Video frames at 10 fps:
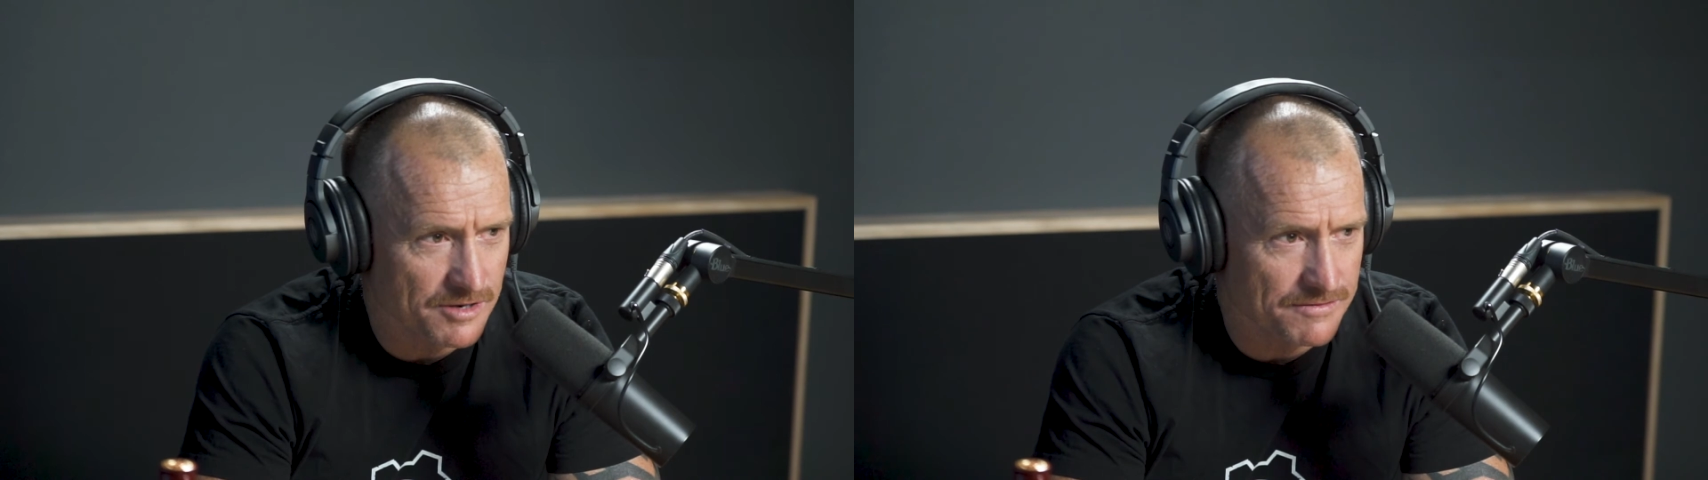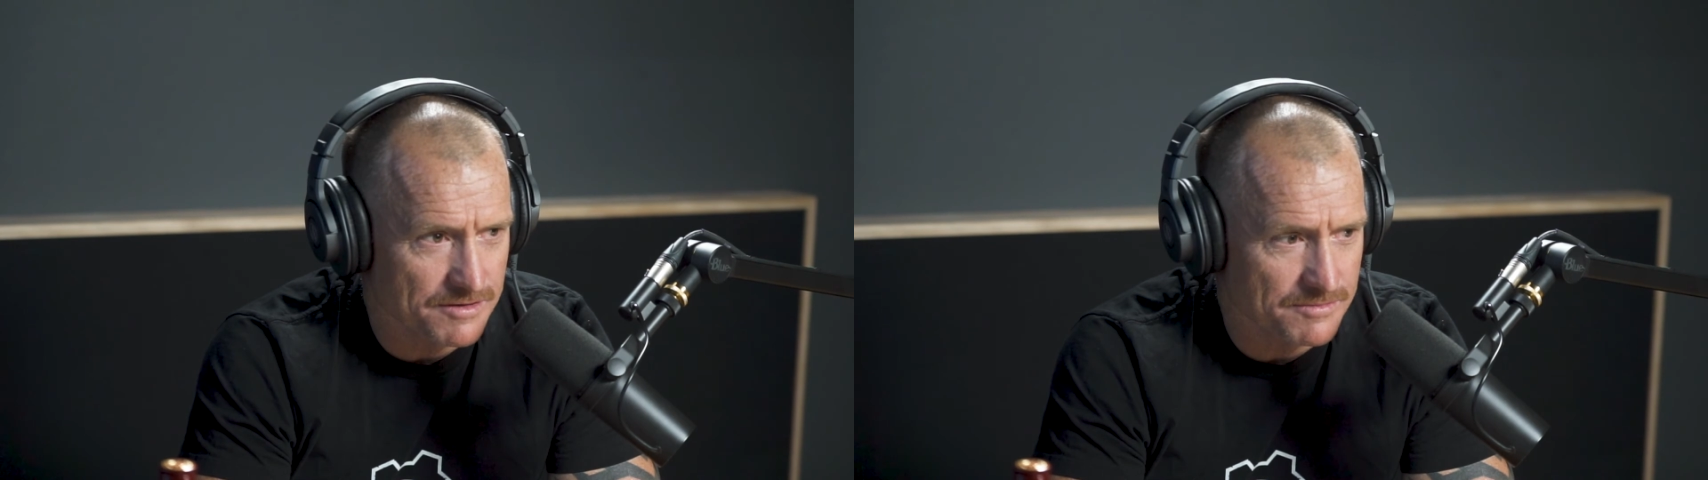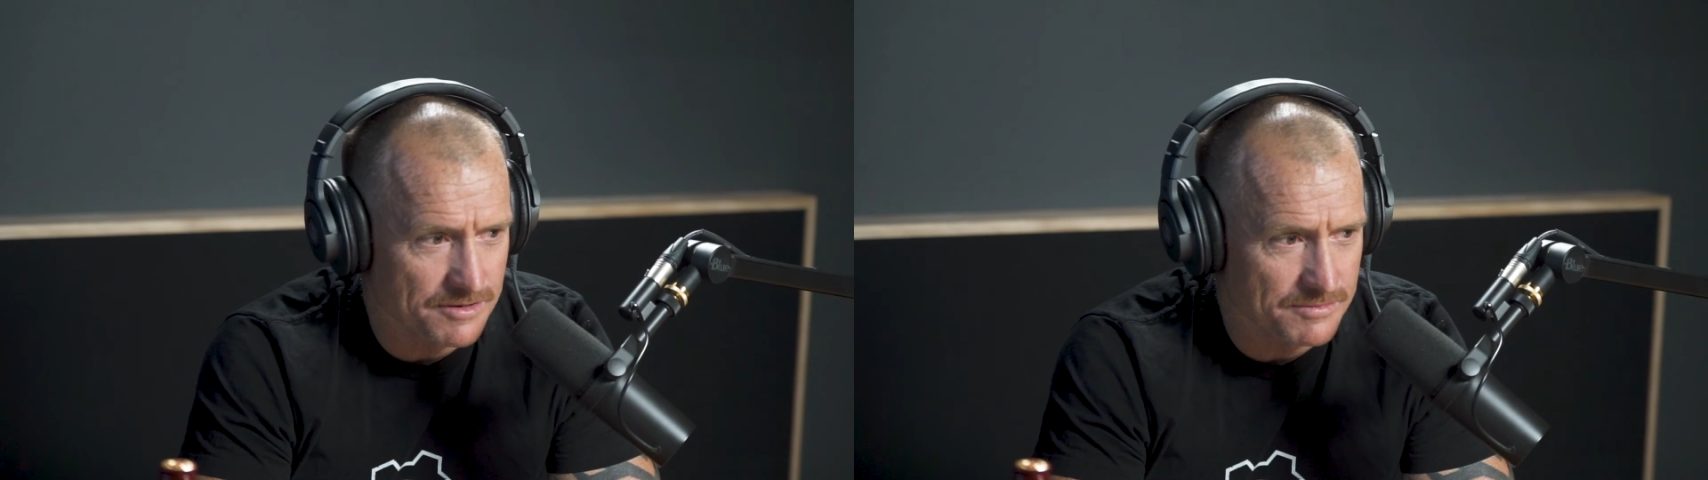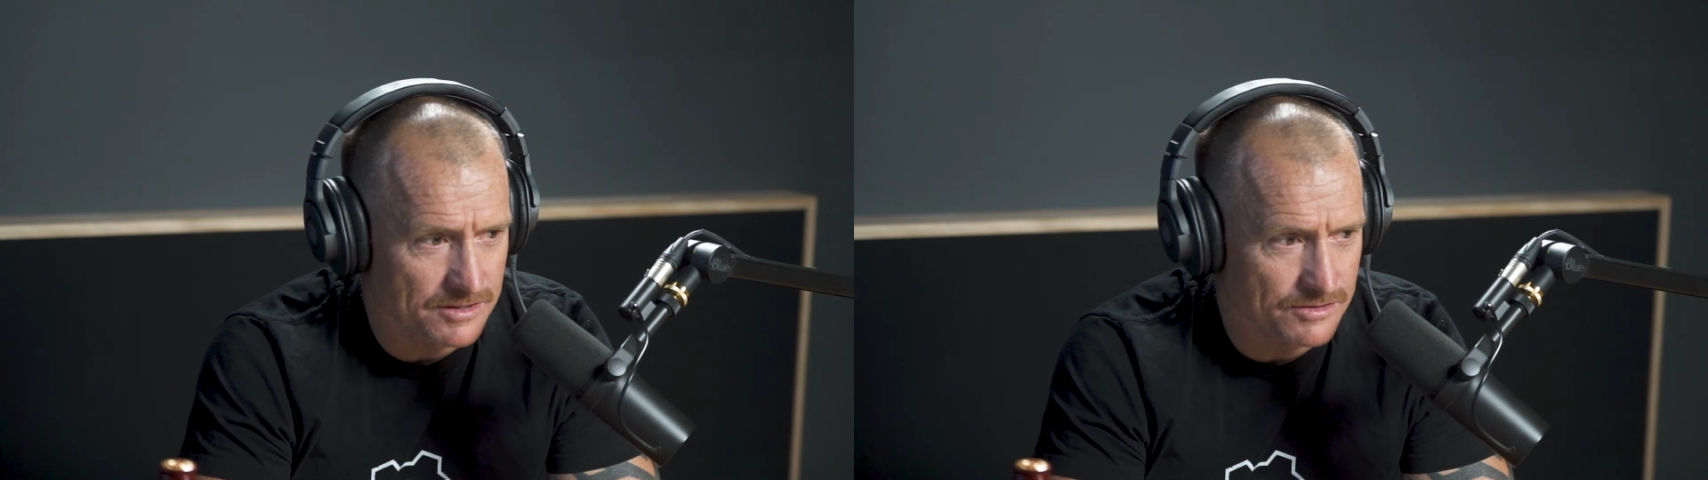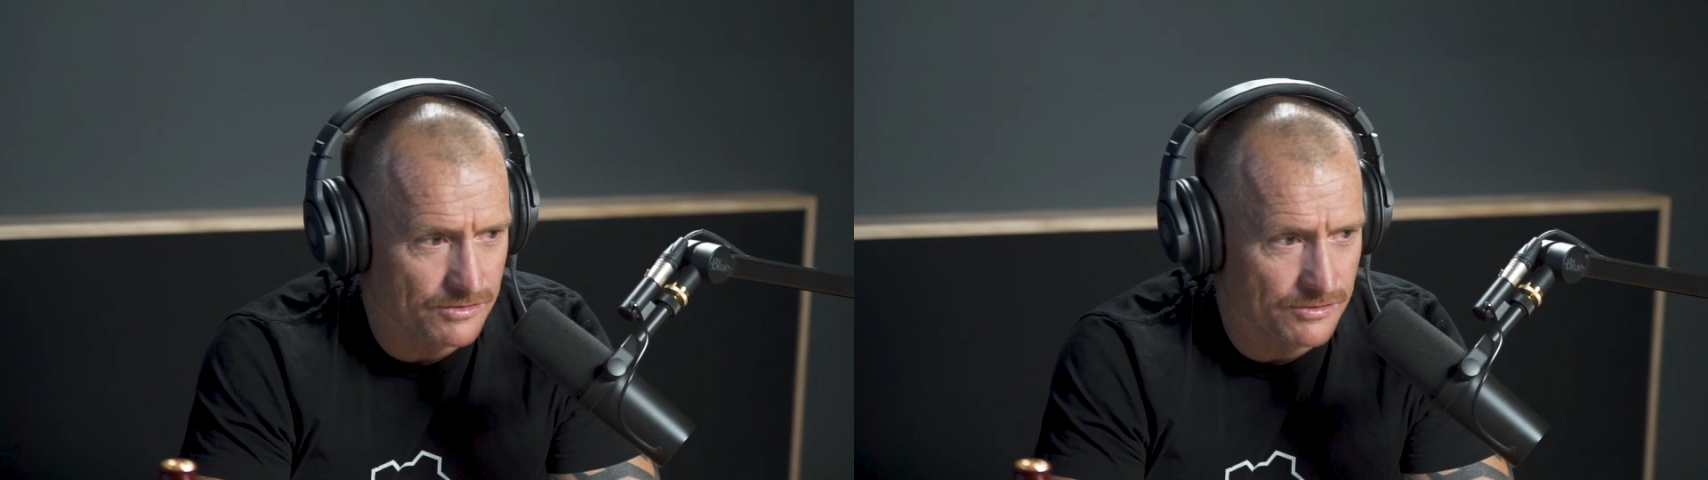Movember
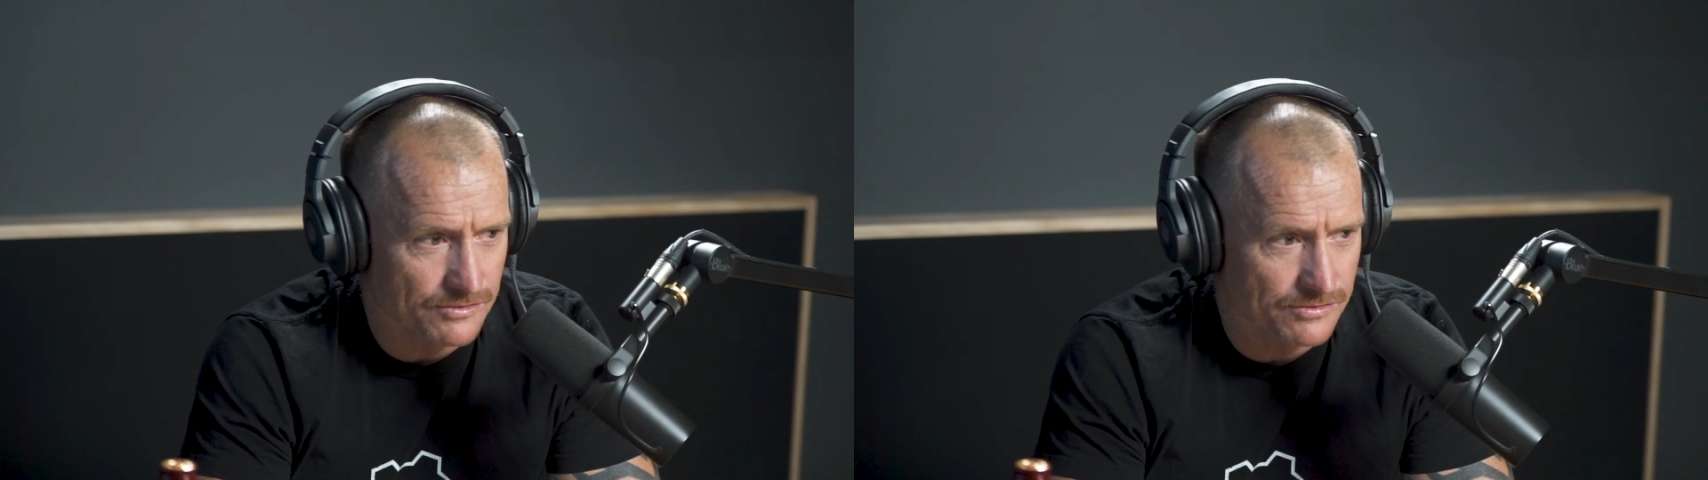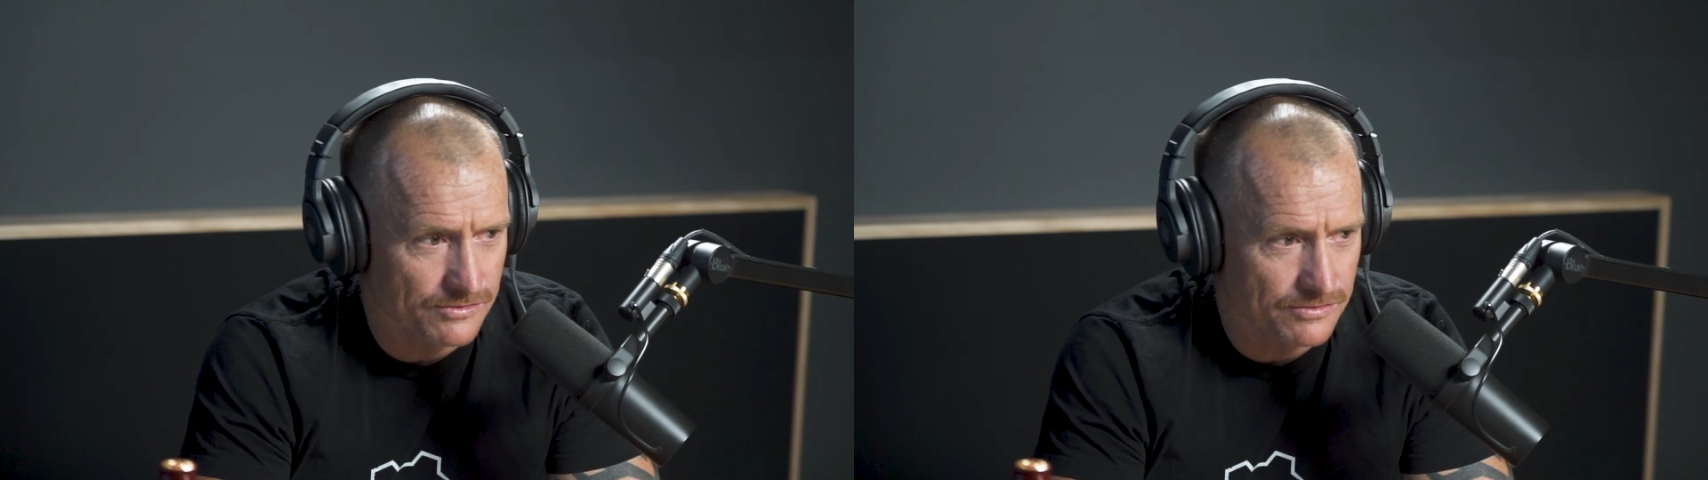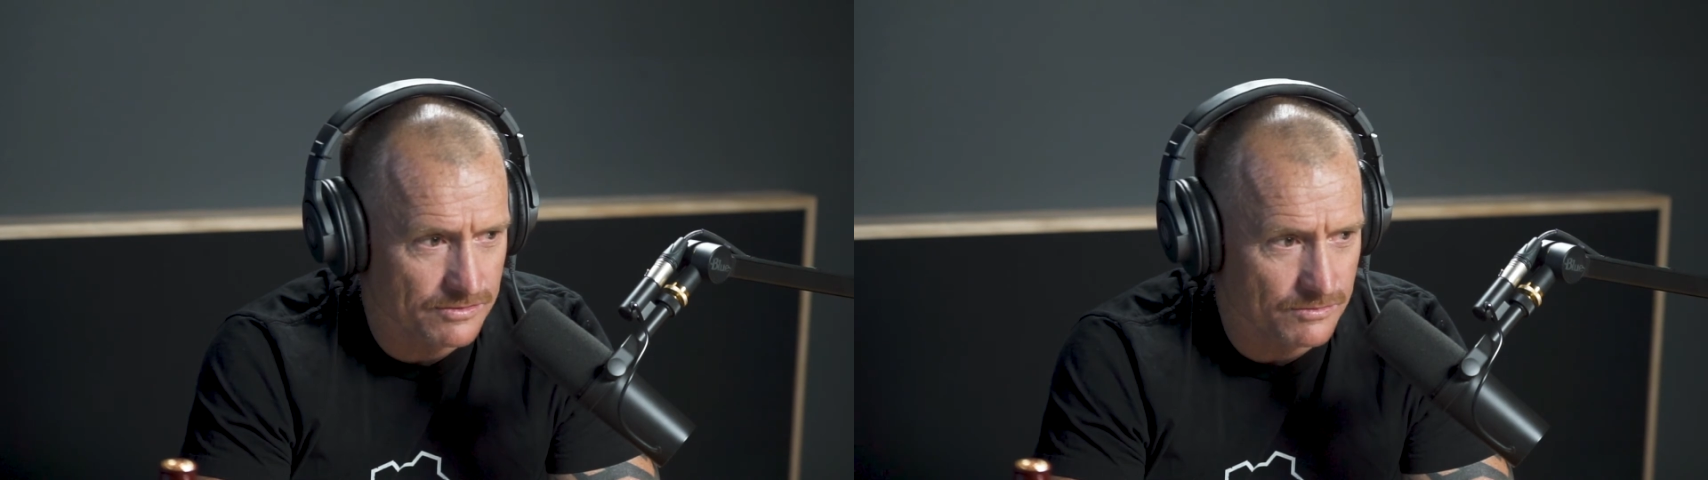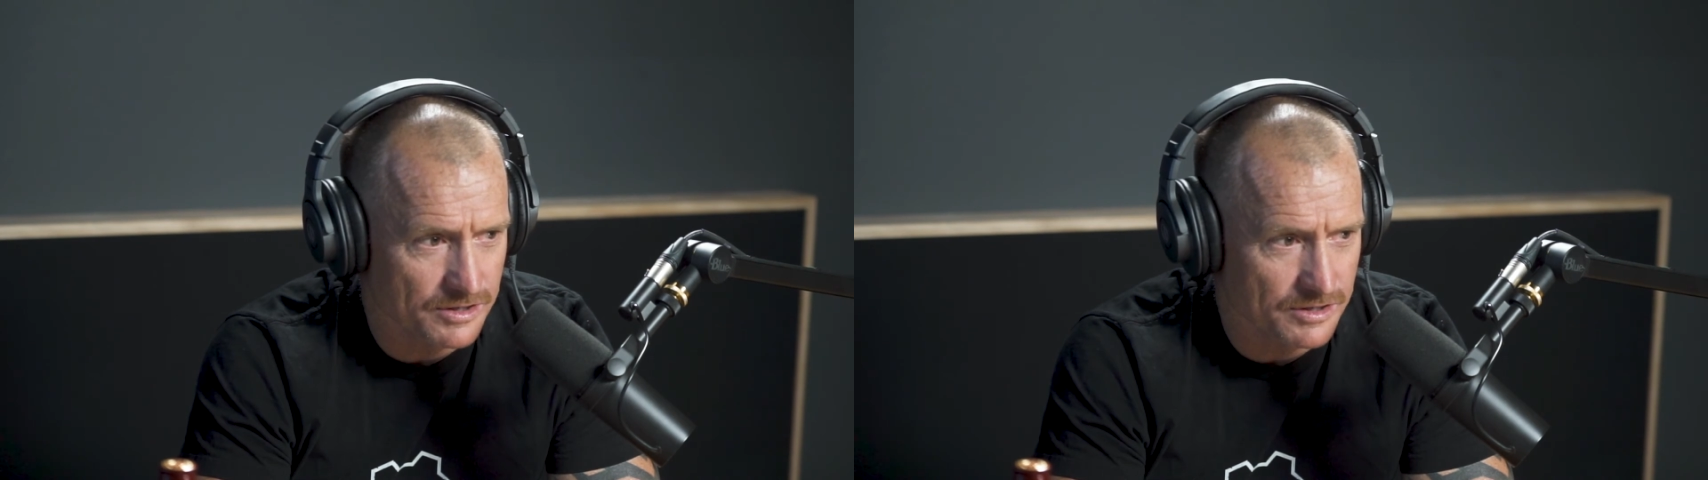because